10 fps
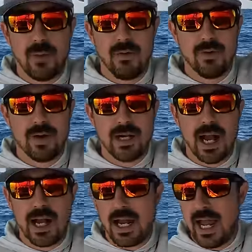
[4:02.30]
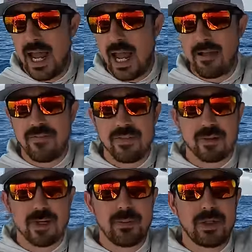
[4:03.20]
up over a knot and a half
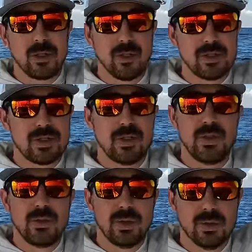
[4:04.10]
and creeping towards two,